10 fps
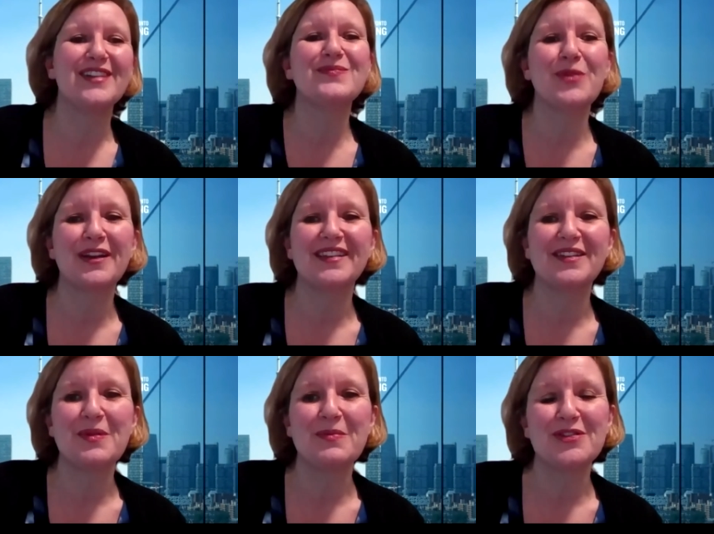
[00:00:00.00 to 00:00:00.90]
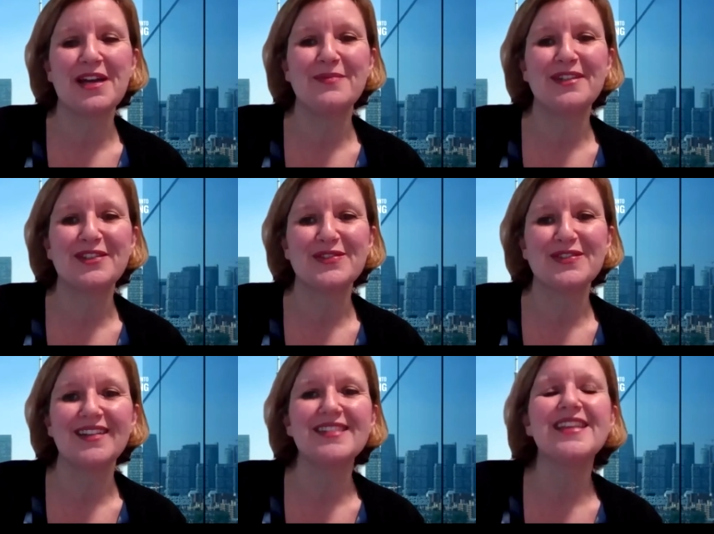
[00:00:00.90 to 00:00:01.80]
putting a little bit more time into their
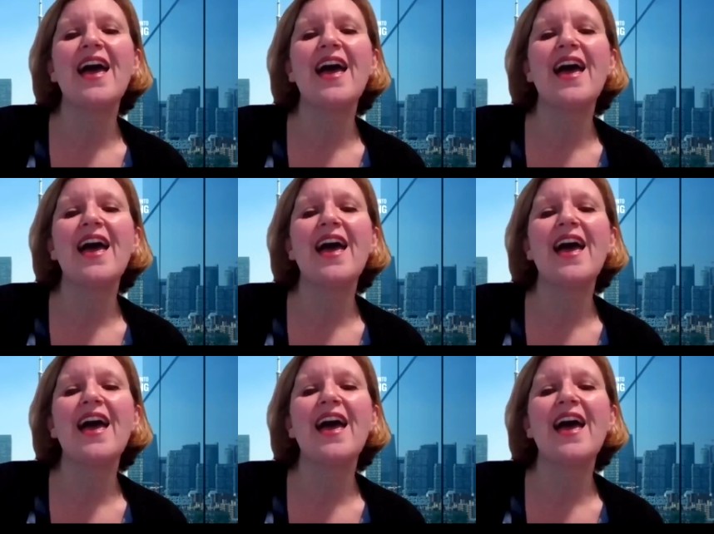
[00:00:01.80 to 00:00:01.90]
studies.